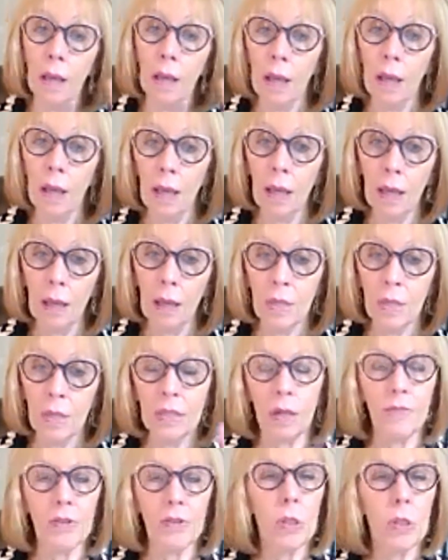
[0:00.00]
myself
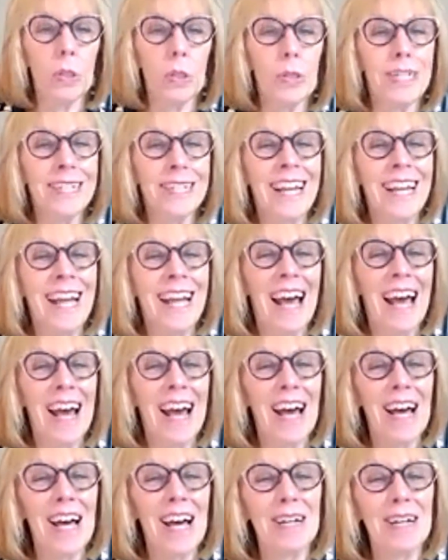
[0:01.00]
included.
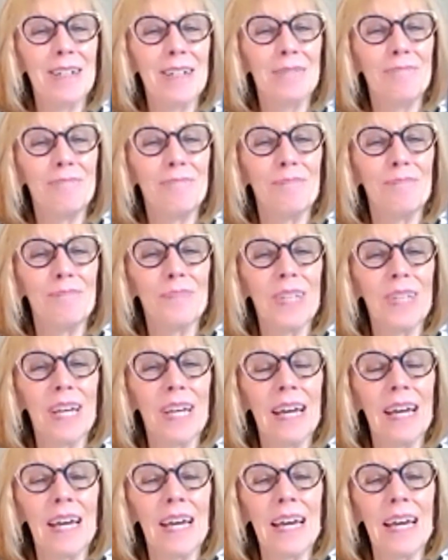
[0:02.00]
And
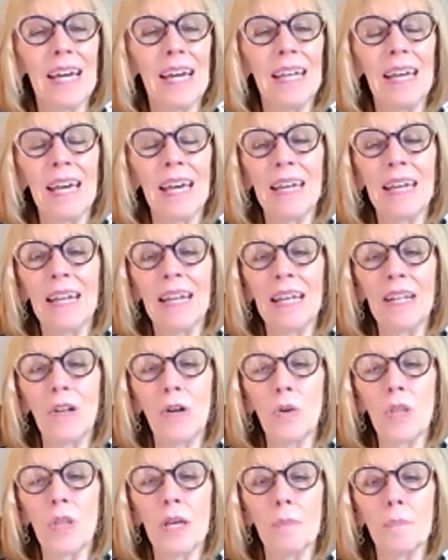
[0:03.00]
I know
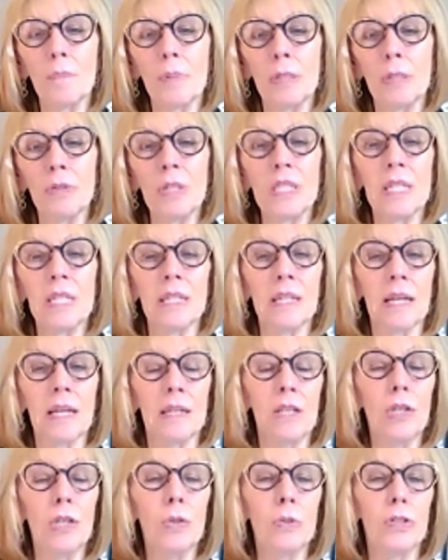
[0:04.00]
that Patrice has had
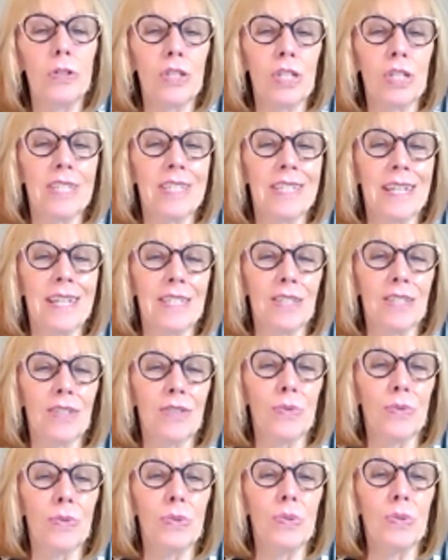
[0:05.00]
huge success
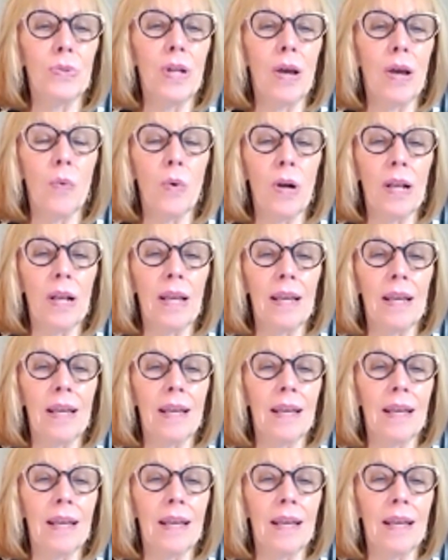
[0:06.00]
through networking